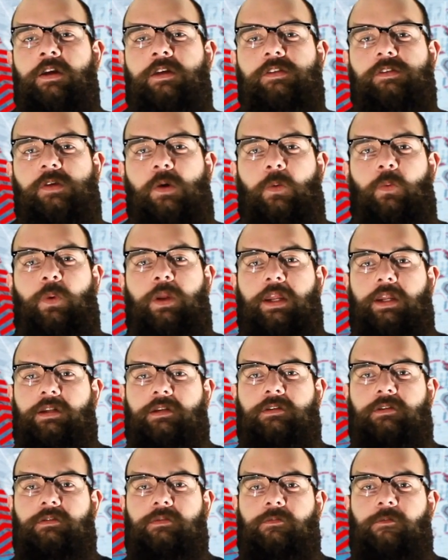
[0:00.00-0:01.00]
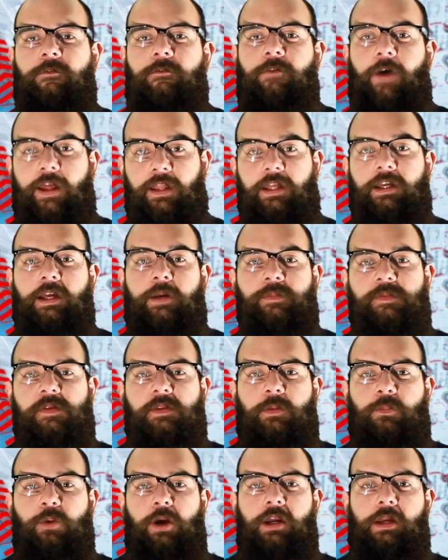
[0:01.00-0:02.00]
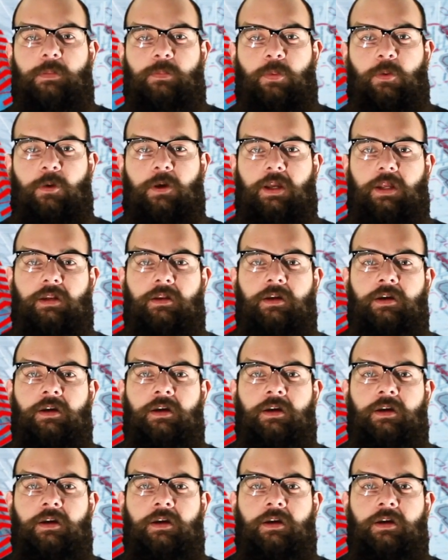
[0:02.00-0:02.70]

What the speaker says: So when it finally comes to the breaking point,